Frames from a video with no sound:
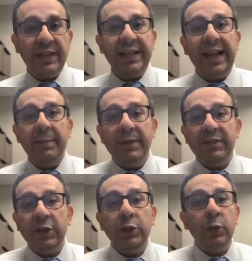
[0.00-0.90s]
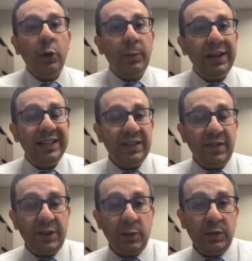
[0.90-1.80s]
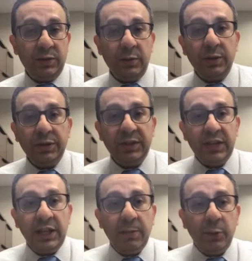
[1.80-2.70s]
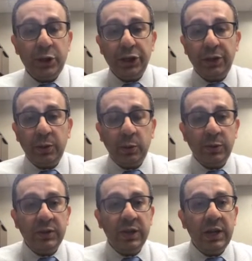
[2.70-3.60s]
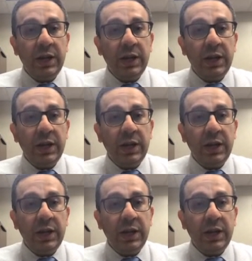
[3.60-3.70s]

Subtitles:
that happens in normal individuals during sleep, which includes